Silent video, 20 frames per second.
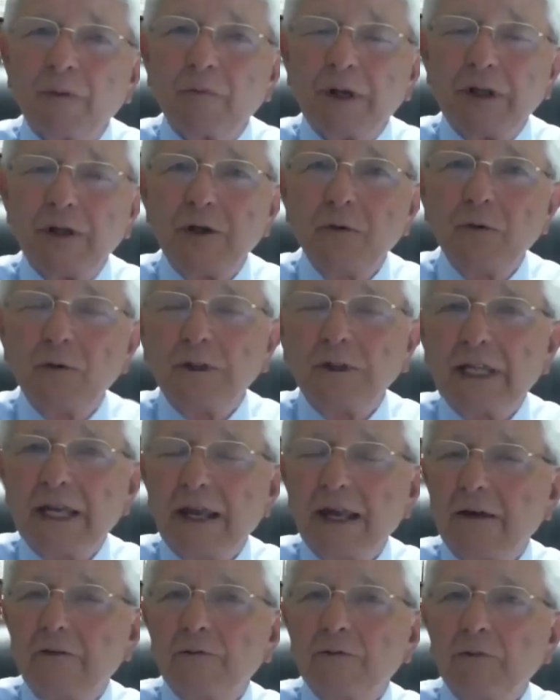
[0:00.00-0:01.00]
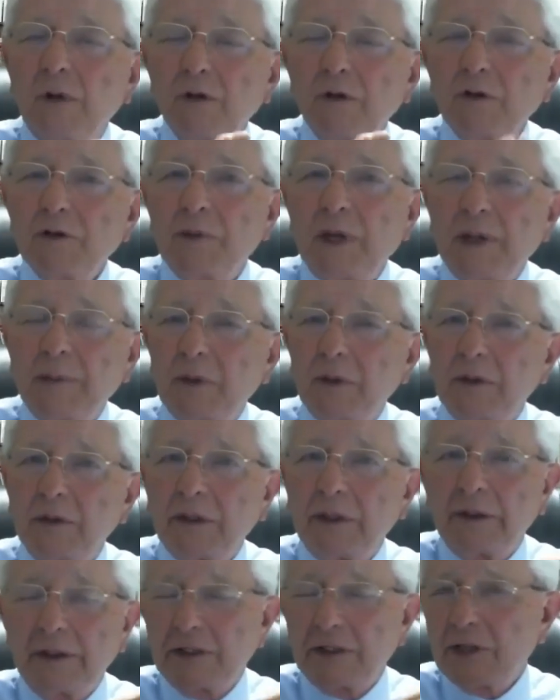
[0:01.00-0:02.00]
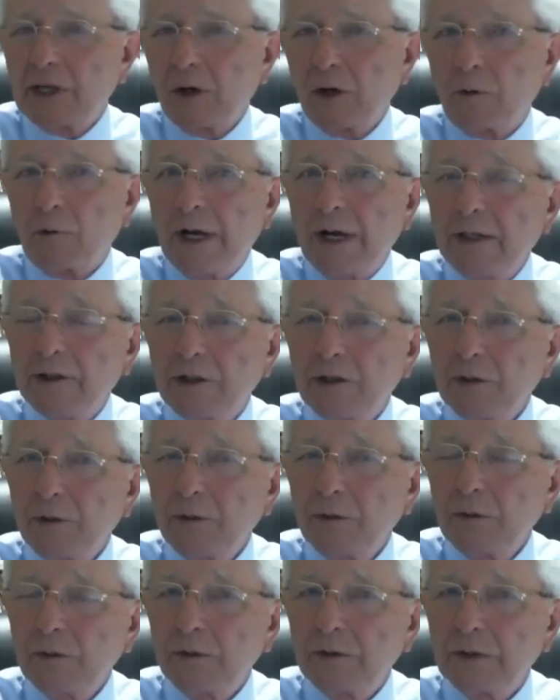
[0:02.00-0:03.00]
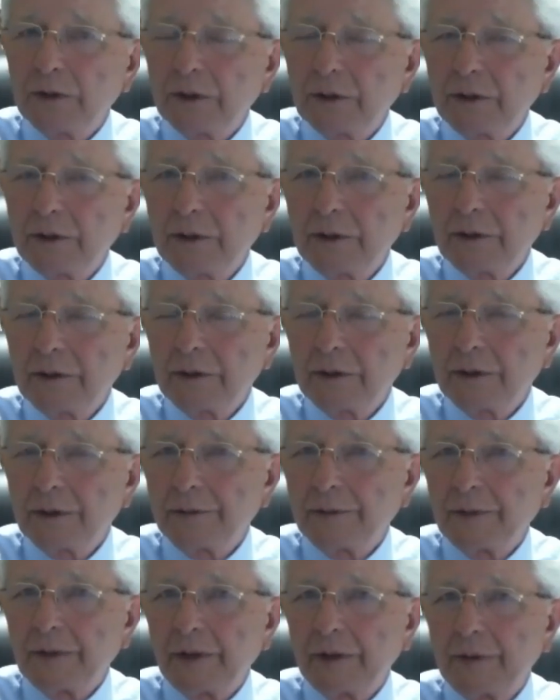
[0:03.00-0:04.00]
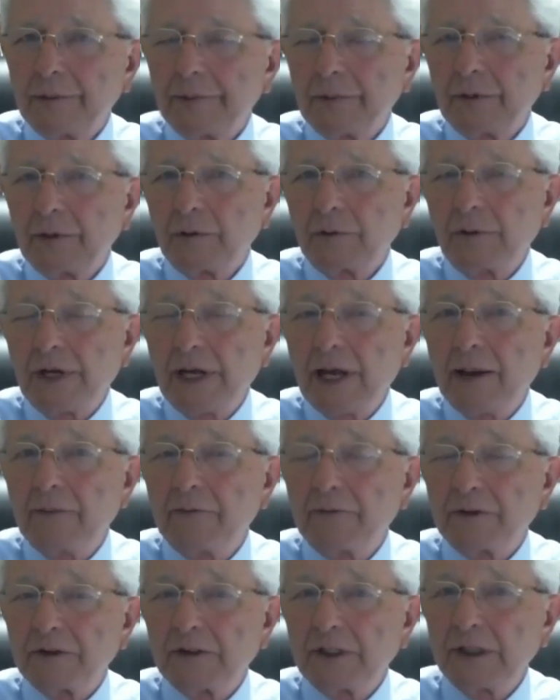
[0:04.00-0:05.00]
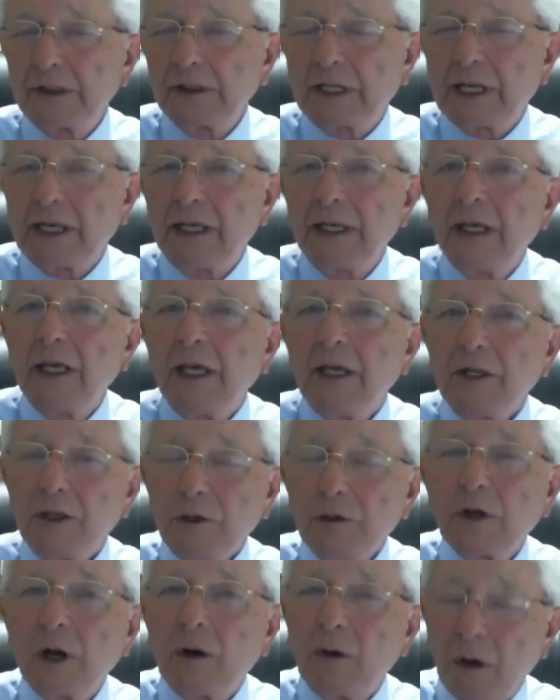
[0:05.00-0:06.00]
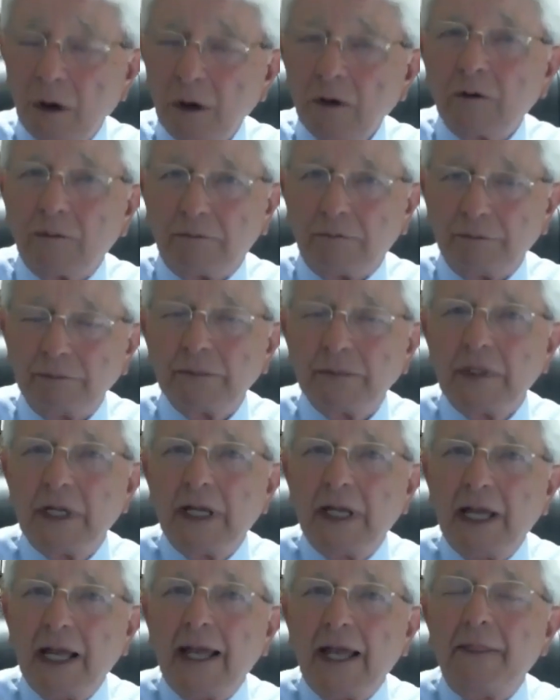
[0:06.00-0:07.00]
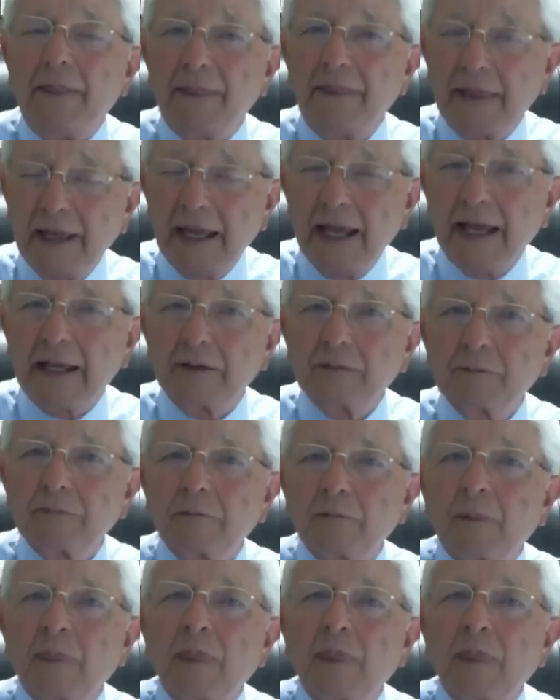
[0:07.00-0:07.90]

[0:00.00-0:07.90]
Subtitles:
when you leave, most people, unless they go right to a rehab facility, you go home. And then